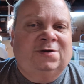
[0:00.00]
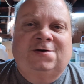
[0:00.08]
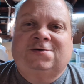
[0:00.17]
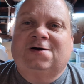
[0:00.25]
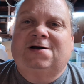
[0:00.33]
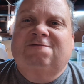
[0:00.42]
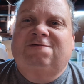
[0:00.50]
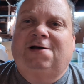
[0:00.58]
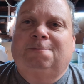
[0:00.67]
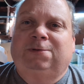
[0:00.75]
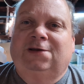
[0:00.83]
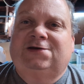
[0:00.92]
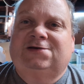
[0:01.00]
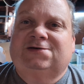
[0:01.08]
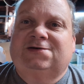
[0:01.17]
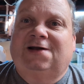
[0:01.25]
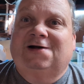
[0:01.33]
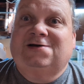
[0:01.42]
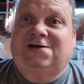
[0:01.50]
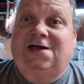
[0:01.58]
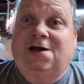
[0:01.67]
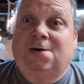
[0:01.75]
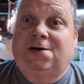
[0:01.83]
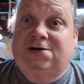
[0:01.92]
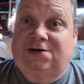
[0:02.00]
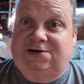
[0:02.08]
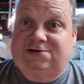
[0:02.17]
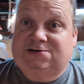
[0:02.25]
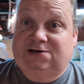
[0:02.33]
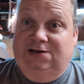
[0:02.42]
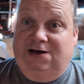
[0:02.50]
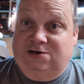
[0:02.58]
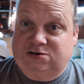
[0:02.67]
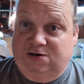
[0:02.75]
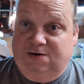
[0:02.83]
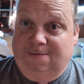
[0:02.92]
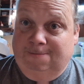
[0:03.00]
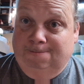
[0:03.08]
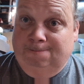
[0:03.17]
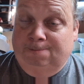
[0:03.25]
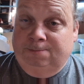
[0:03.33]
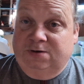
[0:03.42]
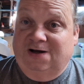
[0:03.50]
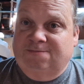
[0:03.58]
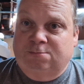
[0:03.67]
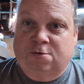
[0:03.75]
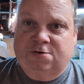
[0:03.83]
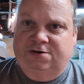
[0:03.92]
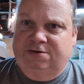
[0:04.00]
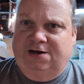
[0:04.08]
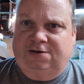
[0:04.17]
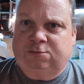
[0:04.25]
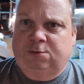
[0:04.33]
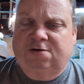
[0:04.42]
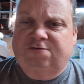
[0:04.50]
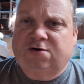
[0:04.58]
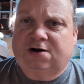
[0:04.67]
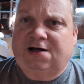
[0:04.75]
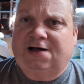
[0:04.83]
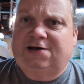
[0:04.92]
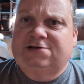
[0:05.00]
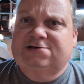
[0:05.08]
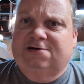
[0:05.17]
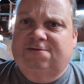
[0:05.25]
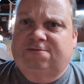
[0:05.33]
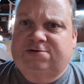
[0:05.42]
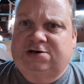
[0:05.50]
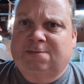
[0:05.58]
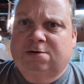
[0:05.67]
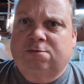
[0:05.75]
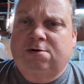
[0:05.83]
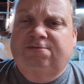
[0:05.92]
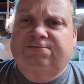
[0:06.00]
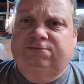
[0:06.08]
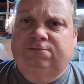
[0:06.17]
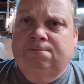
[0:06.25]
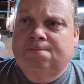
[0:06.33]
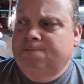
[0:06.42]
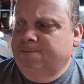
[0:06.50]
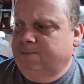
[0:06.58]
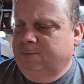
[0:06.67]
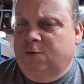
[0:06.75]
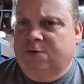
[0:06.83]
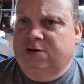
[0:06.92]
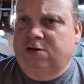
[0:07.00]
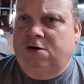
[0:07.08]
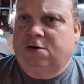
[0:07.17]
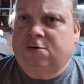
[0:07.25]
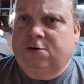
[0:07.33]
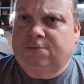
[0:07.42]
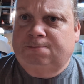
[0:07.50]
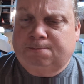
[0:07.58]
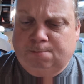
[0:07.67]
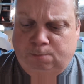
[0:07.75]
trying to find places that actually carry a selection of more than like 3 or 4 kinds of Timberwolf or the Longhorn.